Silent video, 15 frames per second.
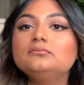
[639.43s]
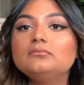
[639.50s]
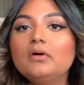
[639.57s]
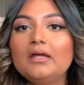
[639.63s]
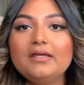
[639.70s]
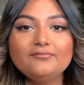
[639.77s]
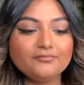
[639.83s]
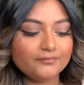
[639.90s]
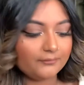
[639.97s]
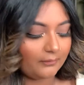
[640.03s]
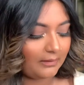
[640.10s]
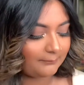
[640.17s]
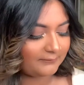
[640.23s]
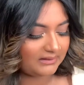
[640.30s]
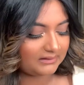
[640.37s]
even though
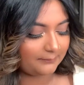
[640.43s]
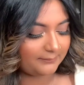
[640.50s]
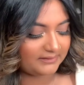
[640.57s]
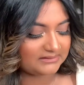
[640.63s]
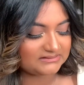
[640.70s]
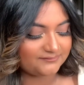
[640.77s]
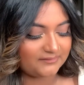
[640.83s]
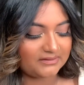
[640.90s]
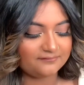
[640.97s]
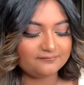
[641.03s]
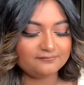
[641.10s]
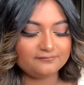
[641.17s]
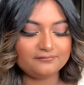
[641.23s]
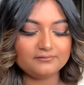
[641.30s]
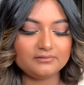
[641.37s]
I'm not the biggest fan of
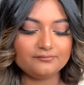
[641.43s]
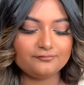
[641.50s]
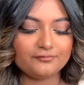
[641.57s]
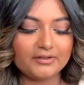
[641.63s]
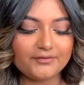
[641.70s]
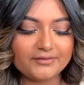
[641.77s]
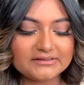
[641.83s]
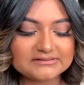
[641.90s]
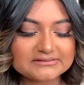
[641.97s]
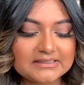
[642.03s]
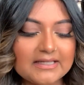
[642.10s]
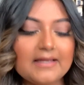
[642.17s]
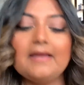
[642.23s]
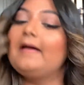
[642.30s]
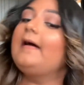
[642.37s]
fragrance.
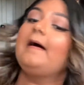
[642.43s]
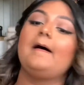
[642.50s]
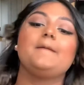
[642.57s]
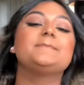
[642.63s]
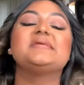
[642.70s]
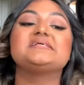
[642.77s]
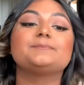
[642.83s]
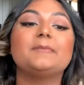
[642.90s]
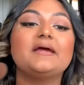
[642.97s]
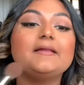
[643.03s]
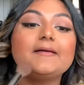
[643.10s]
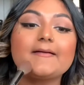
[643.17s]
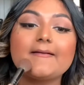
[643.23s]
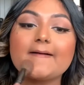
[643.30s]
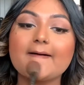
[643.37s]
This might
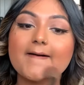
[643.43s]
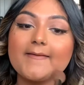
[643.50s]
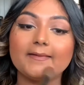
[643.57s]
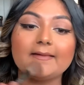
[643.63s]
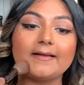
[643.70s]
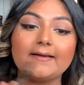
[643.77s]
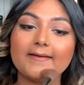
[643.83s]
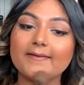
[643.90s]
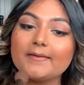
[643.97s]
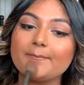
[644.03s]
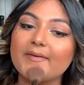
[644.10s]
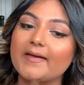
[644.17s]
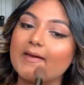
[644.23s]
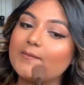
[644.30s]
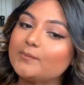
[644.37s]
look light in the
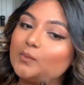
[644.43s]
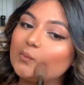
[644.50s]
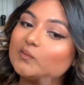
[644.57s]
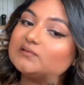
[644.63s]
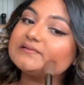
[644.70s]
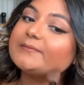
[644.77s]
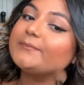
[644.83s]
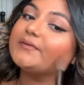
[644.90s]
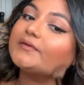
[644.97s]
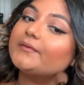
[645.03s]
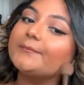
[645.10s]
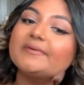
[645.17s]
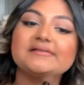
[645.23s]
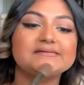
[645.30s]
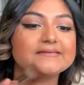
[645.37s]
pan, but once I put it on
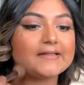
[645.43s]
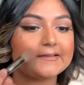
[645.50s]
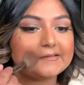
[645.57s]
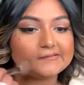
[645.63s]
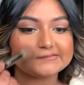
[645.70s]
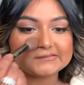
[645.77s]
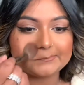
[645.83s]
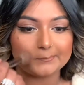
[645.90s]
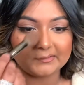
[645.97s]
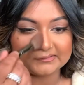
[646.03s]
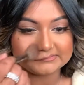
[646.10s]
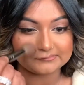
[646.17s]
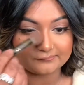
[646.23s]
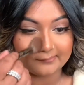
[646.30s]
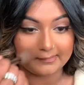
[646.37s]
my skin, it just melts
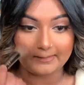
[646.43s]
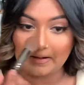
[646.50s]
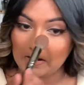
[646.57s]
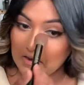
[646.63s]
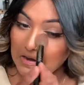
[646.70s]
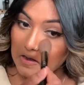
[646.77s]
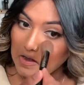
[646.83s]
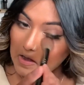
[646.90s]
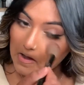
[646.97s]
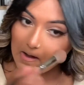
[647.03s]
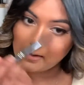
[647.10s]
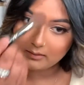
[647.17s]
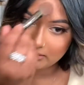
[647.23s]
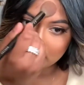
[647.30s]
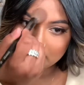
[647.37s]
right in.
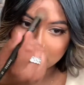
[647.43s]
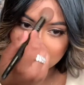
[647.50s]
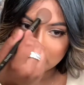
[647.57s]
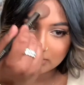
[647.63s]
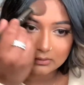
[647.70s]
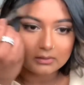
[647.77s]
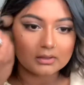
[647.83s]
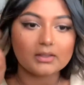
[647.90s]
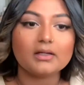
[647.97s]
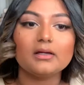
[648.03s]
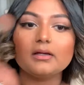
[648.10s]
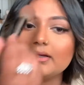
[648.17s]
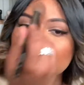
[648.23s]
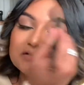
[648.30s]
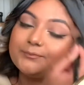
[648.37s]

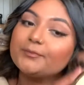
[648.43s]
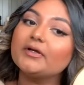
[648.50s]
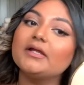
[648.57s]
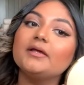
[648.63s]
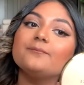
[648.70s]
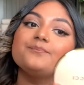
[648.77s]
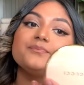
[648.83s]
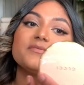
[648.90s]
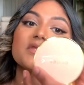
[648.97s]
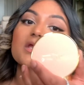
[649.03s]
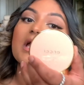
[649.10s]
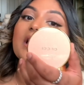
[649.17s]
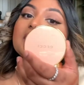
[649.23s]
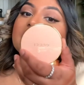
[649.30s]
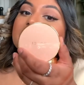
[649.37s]
It's pretty.
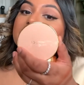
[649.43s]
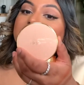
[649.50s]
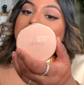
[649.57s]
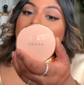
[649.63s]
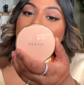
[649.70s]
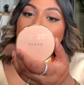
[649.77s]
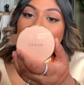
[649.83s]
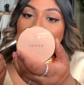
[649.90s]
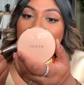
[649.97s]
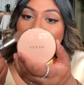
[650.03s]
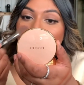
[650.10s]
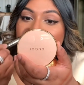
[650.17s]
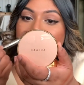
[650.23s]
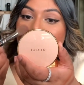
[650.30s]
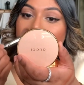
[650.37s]
I like it so far. I
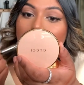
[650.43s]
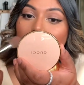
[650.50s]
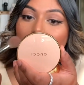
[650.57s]
did